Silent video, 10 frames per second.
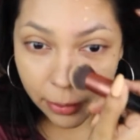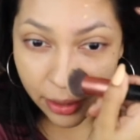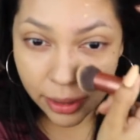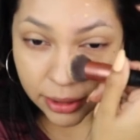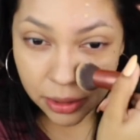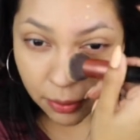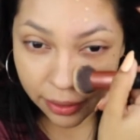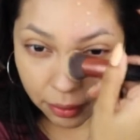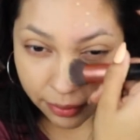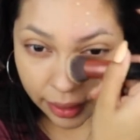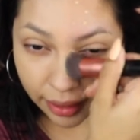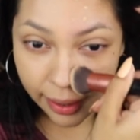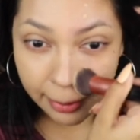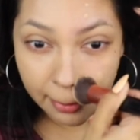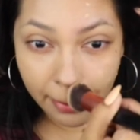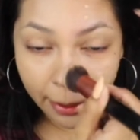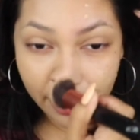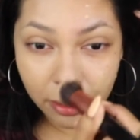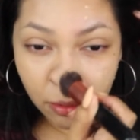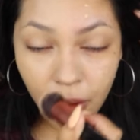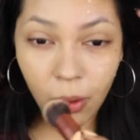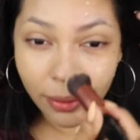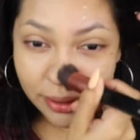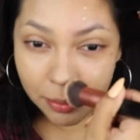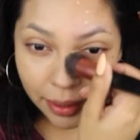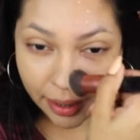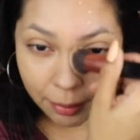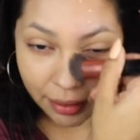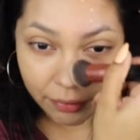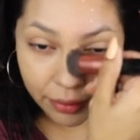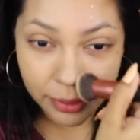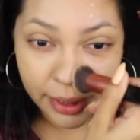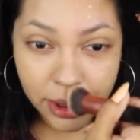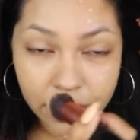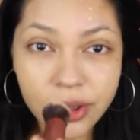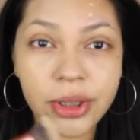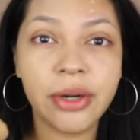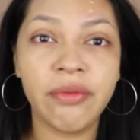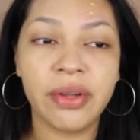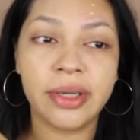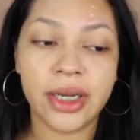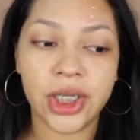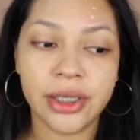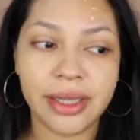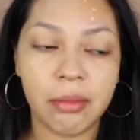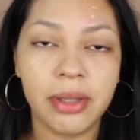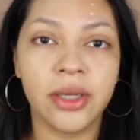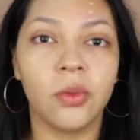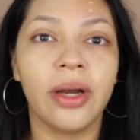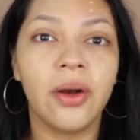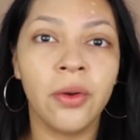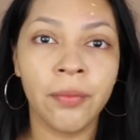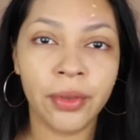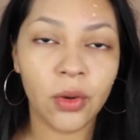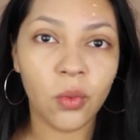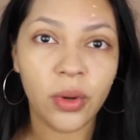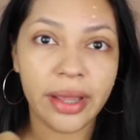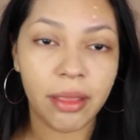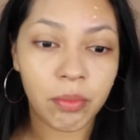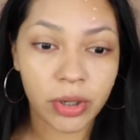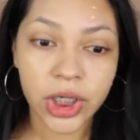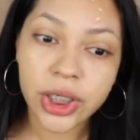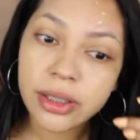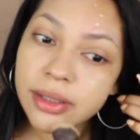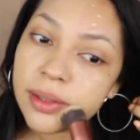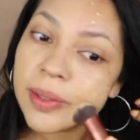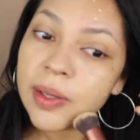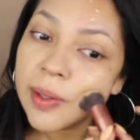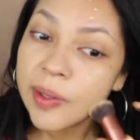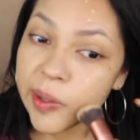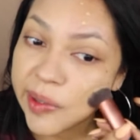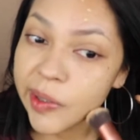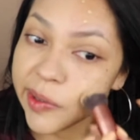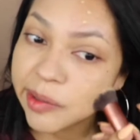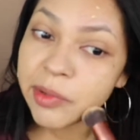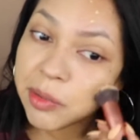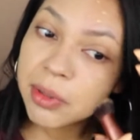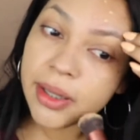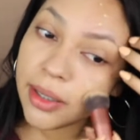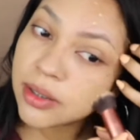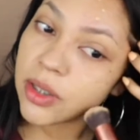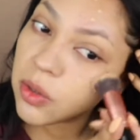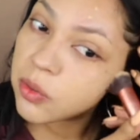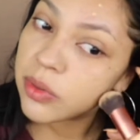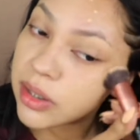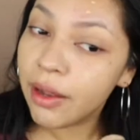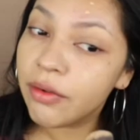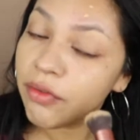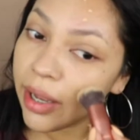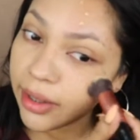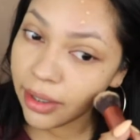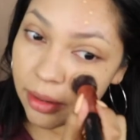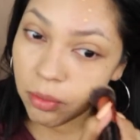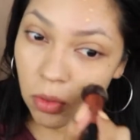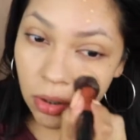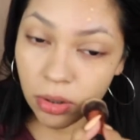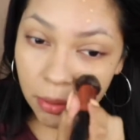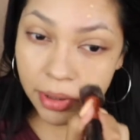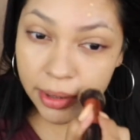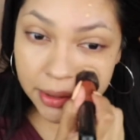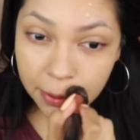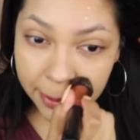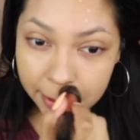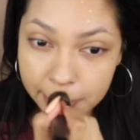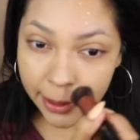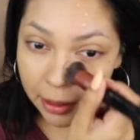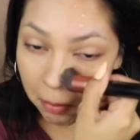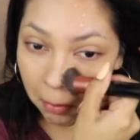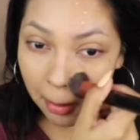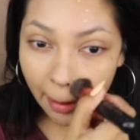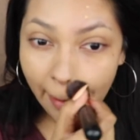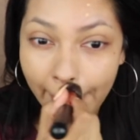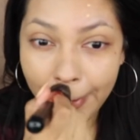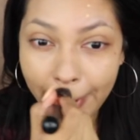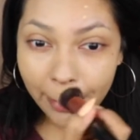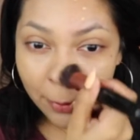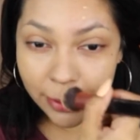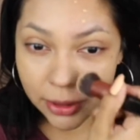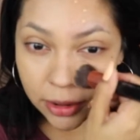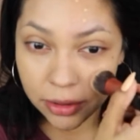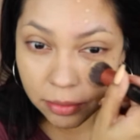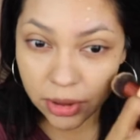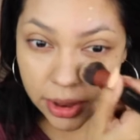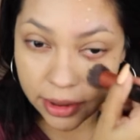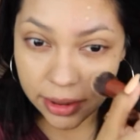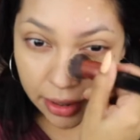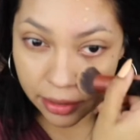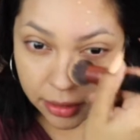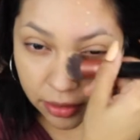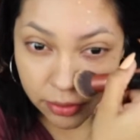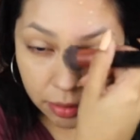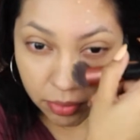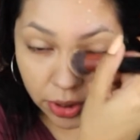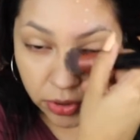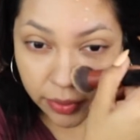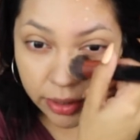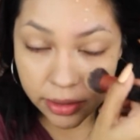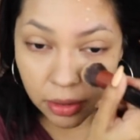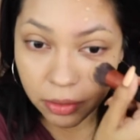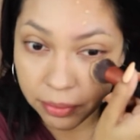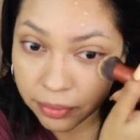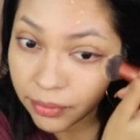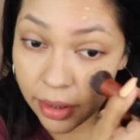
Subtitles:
You guys know I don't really like, I don't always apply my foundation. There are certain foundations that blend well with brushes, and there are some to me that don't. I find that the more luminous ones, like the more hydrating ones, are so much easier to use a brush with, so.